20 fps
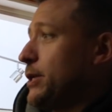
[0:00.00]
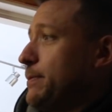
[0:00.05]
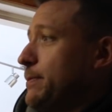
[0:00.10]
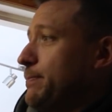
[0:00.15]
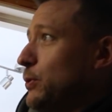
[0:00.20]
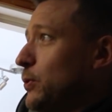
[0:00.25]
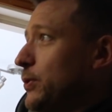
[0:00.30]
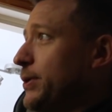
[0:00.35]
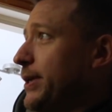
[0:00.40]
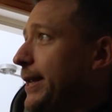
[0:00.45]
a
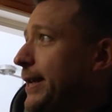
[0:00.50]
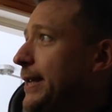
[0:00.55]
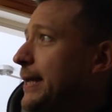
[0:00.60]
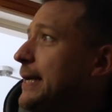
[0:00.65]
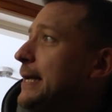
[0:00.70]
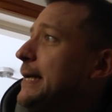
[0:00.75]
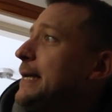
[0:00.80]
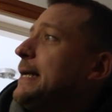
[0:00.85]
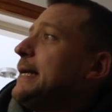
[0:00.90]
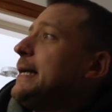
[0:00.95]
new board in.
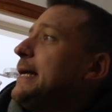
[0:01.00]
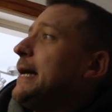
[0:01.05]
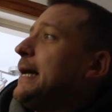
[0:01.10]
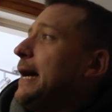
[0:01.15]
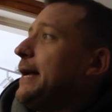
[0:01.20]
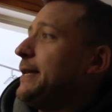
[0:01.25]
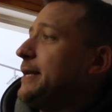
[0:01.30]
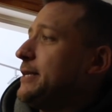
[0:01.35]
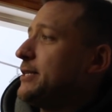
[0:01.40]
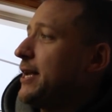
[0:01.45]

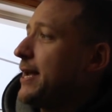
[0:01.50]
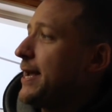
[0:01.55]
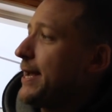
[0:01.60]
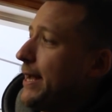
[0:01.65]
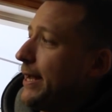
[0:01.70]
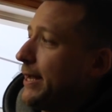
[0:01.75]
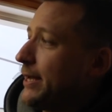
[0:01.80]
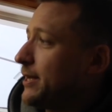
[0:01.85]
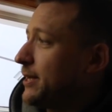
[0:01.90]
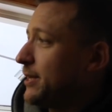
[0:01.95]
And this
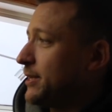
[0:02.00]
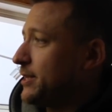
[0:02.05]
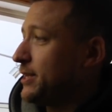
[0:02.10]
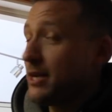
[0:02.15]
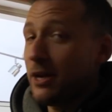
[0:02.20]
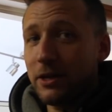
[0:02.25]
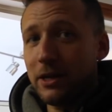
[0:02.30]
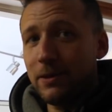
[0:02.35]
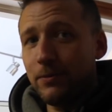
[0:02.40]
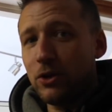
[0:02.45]
here,
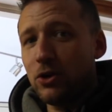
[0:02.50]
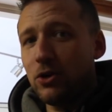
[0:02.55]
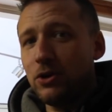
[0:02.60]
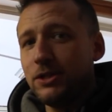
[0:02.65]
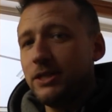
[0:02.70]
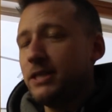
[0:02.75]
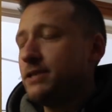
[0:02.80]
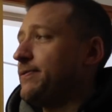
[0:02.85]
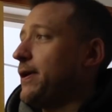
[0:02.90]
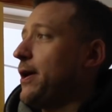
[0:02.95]
you don't come
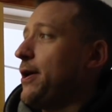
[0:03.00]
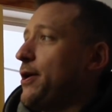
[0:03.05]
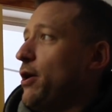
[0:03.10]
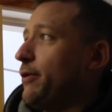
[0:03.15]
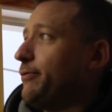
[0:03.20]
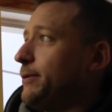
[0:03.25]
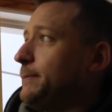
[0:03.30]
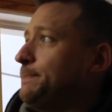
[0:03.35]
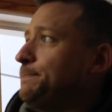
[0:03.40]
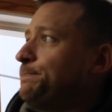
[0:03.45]
across this
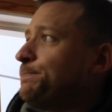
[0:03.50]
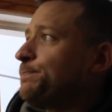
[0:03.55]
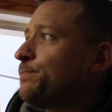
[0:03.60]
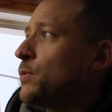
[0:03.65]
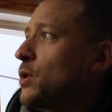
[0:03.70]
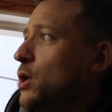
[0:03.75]
very often.